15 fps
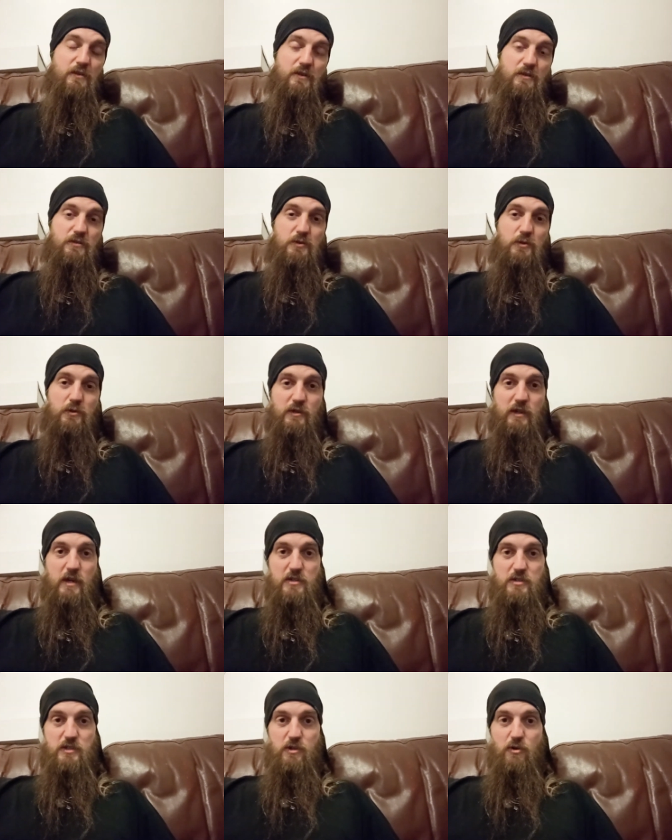that you can
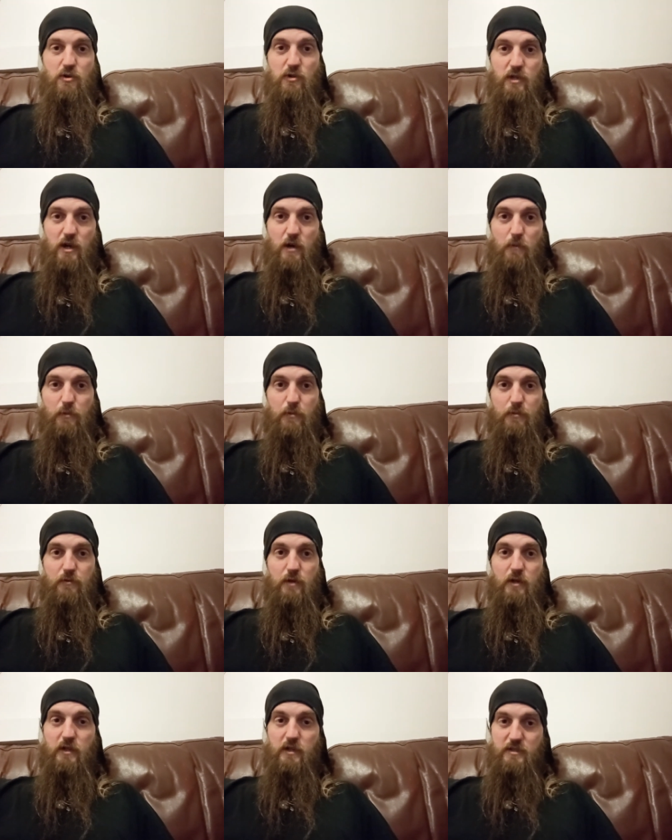actually hook up
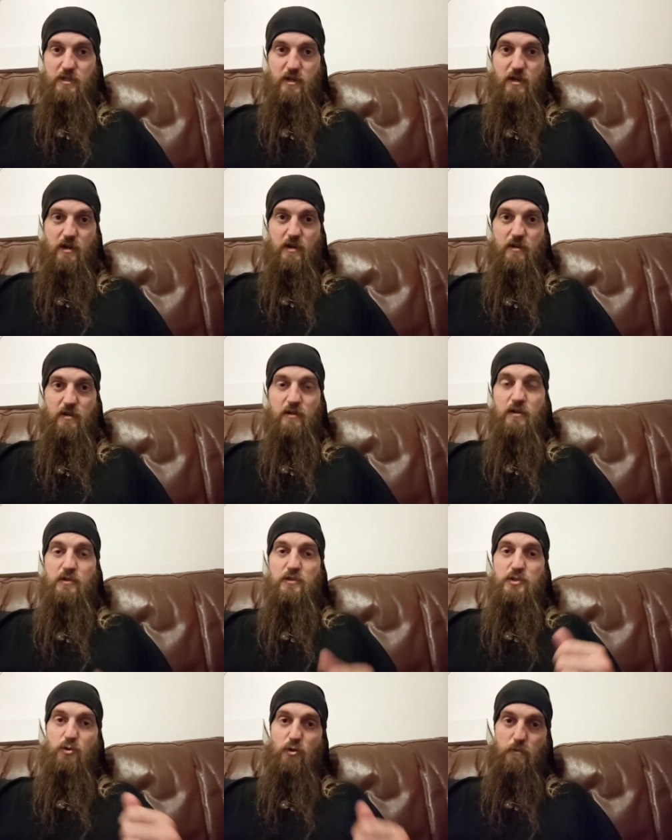a guitar
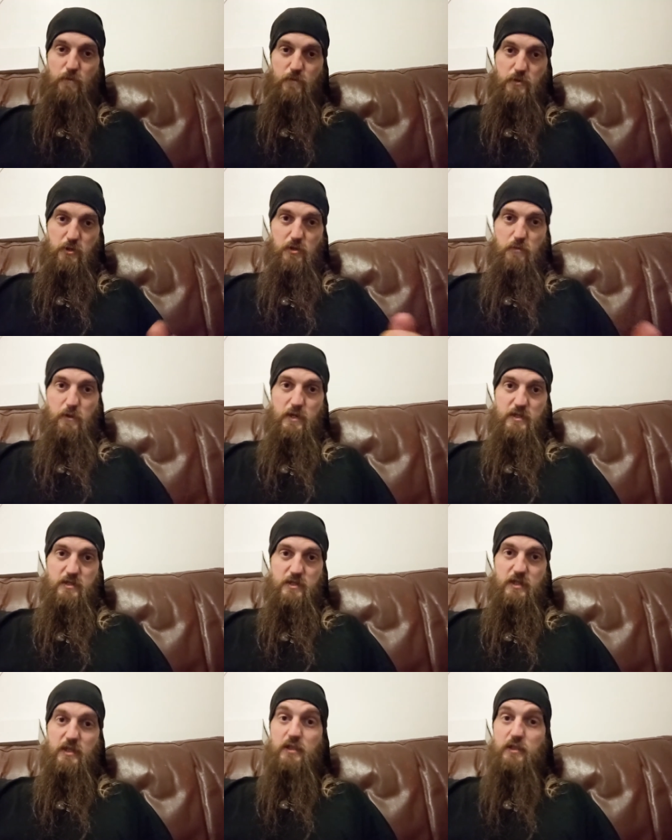to a, to the P
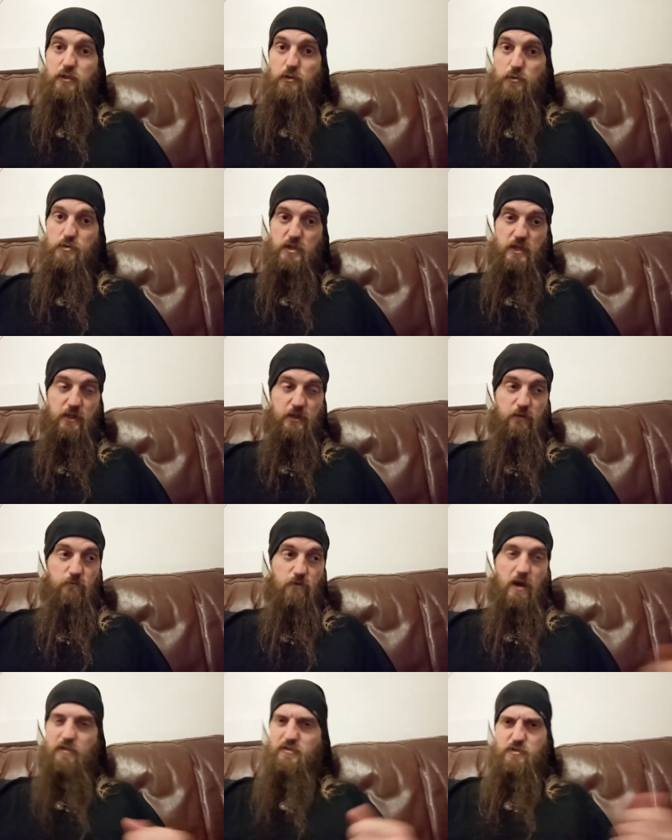C using,
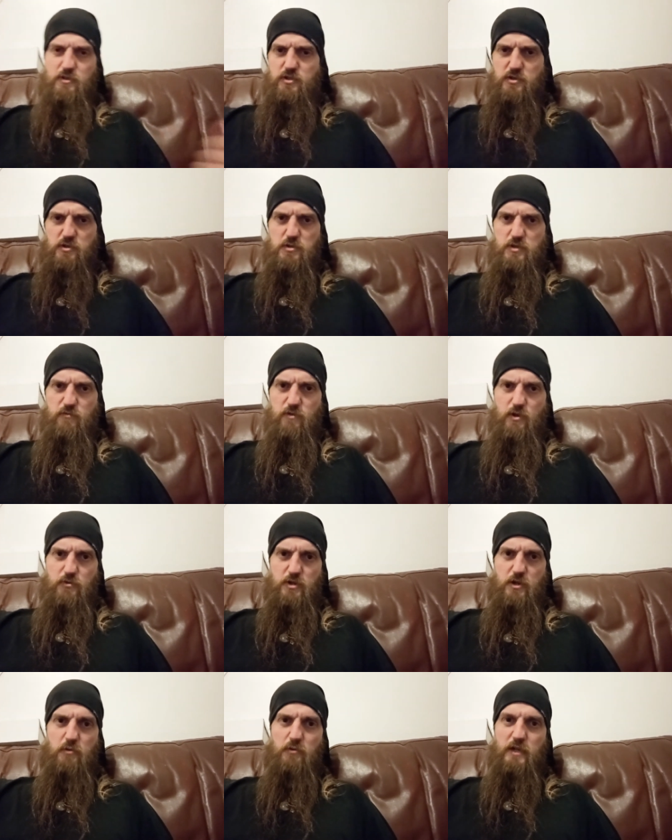rather than just using the
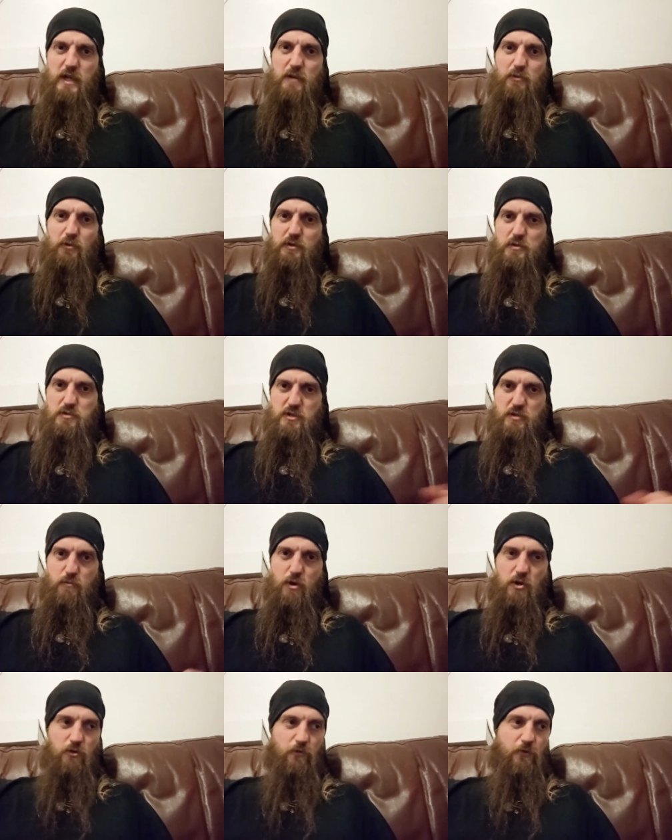real-time cable or using a
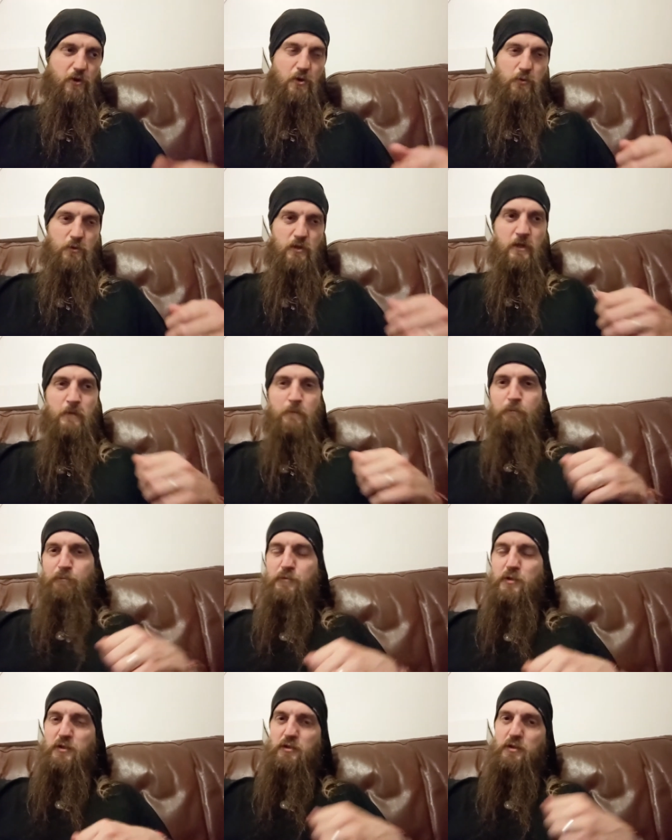microphone,
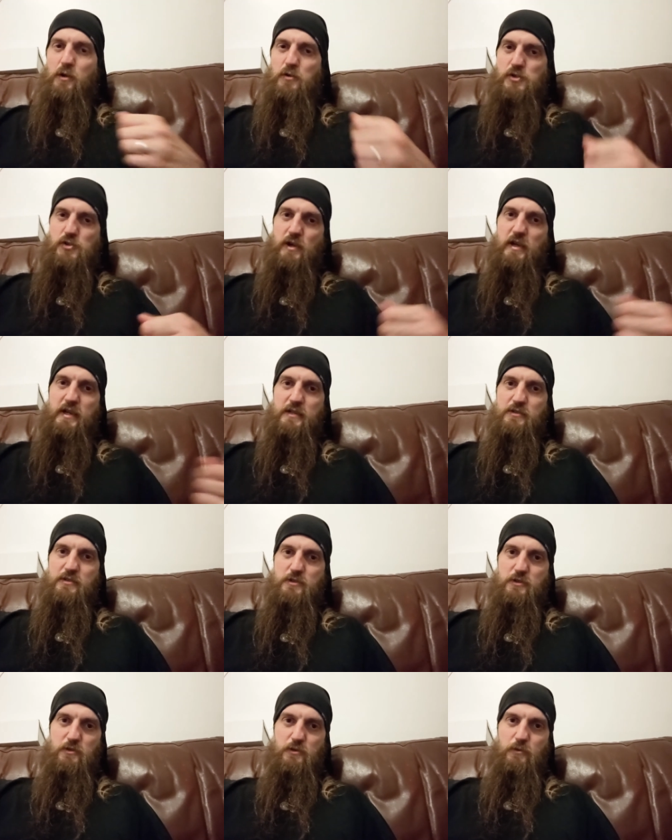you can go straight
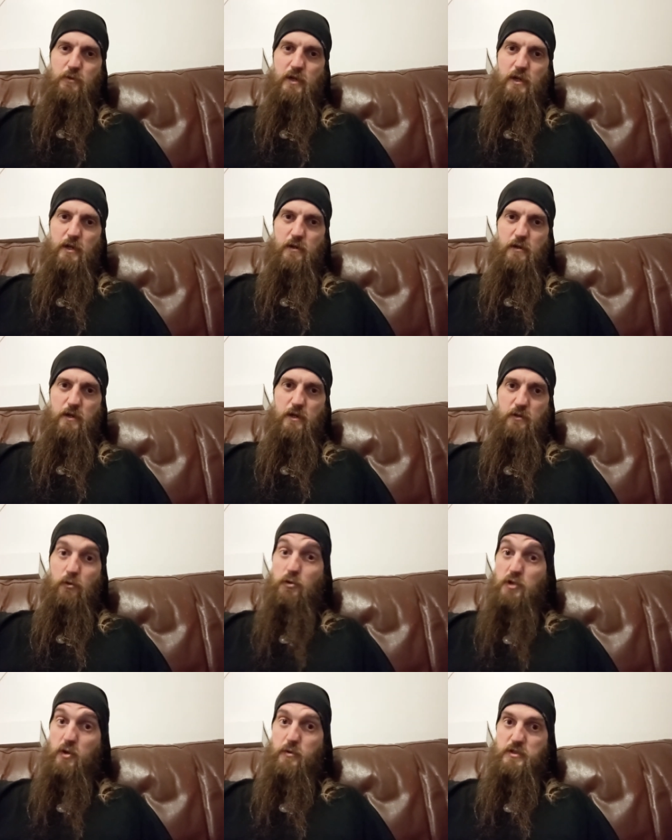into uh, an
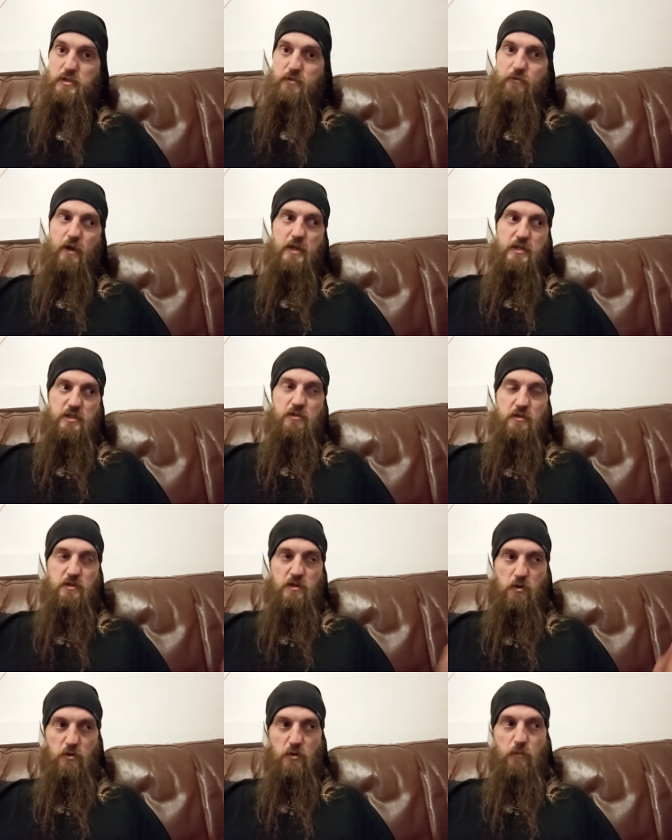audio interface, and I
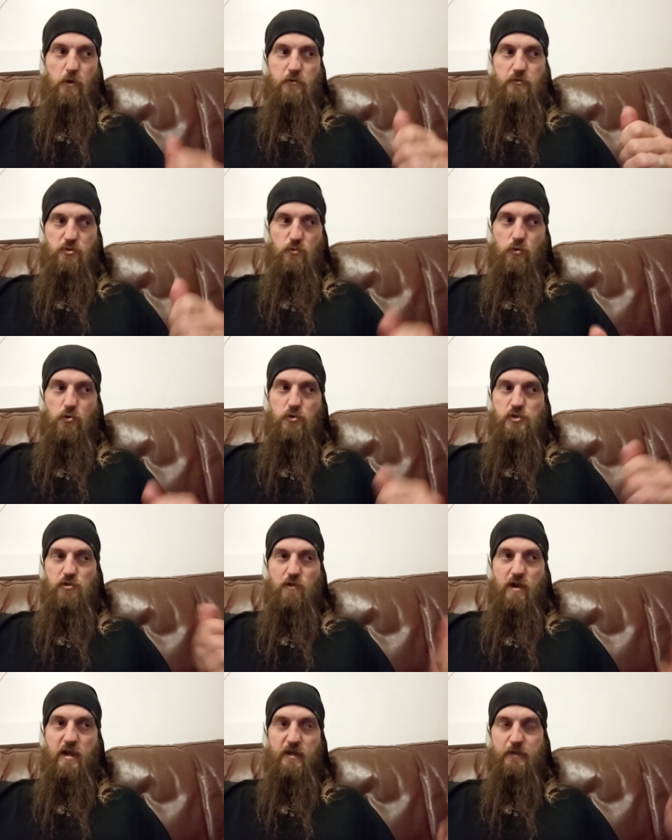know that both
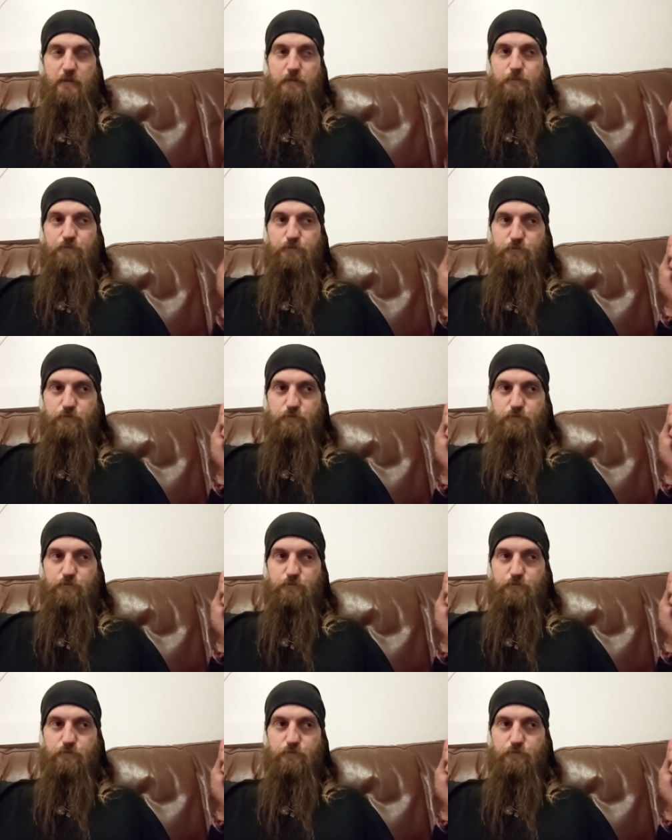Tremorgia and